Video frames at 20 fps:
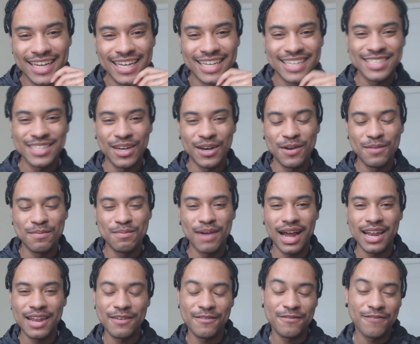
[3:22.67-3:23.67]
so
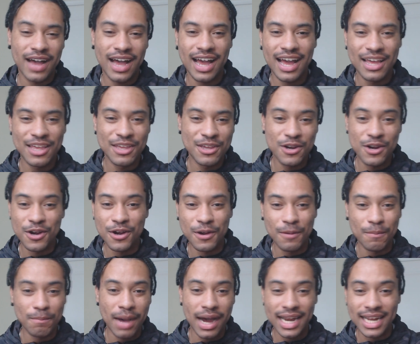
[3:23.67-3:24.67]
probably find your
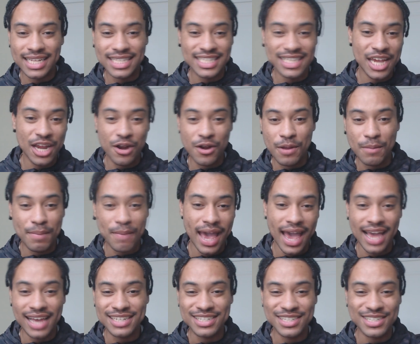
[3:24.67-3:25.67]
monetary
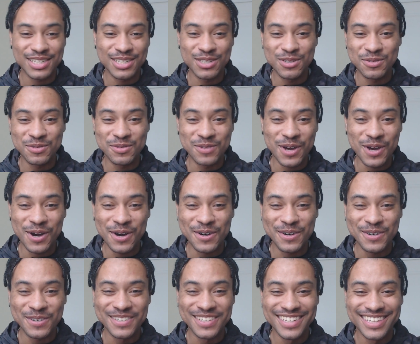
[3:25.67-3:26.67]
passion, you
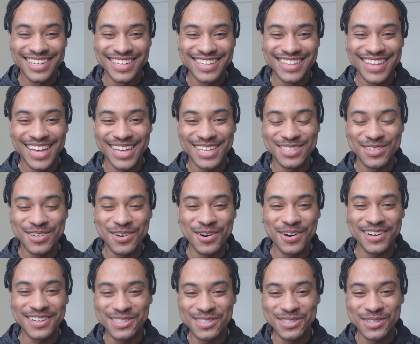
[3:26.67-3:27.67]
know, that's
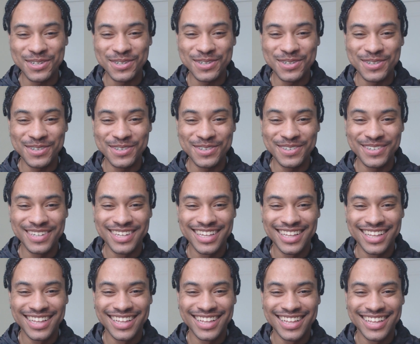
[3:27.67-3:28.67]
going to
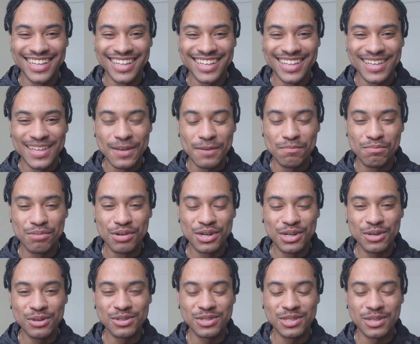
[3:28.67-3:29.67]

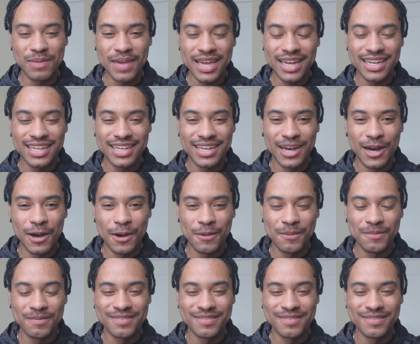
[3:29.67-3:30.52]
produce some income.